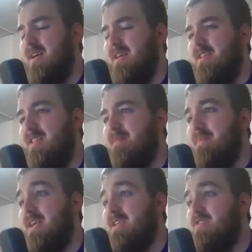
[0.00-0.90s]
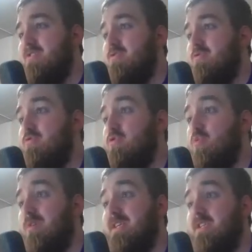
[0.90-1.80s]
You think back to
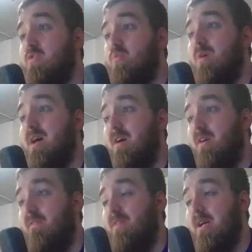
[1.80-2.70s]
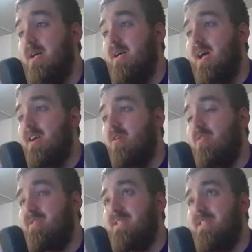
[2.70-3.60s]
2012, I
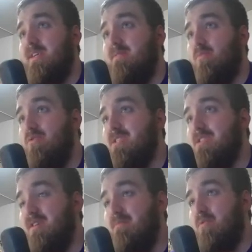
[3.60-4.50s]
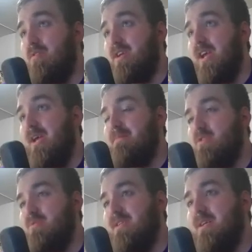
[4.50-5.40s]
call it the Morris Claiborne game.
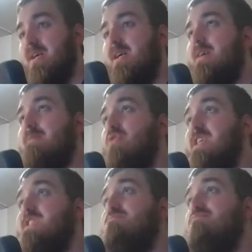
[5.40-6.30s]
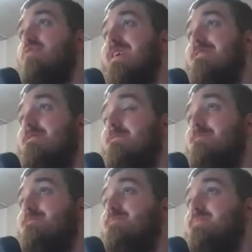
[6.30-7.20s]
It's when Bryce Brown